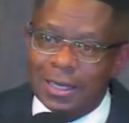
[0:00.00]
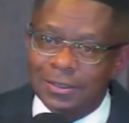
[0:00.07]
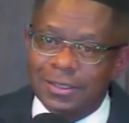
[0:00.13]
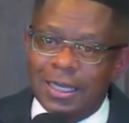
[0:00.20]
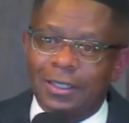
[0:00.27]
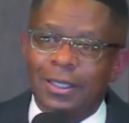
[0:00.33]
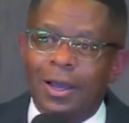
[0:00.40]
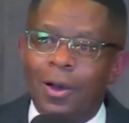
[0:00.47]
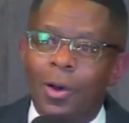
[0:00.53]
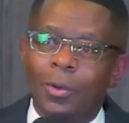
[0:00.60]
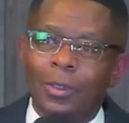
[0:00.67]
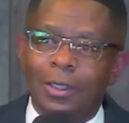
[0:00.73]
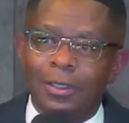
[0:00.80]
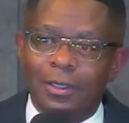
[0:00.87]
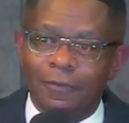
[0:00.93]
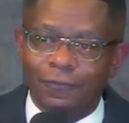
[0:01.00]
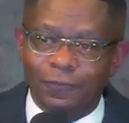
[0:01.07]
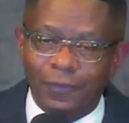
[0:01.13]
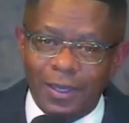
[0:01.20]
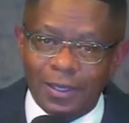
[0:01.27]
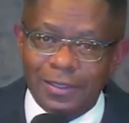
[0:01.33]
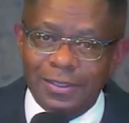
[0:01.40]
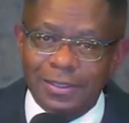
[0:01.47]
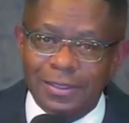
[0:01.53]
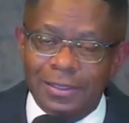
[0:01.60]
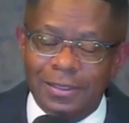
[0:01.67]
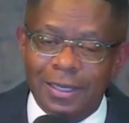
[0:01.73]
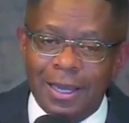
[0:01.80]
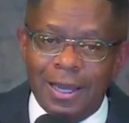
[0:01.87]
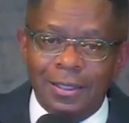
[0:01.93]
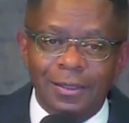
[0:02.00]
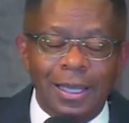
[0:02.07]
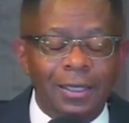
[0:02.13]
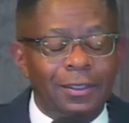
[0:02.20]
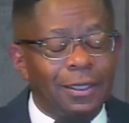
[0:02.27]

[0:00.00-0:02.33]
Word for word: that the only defense that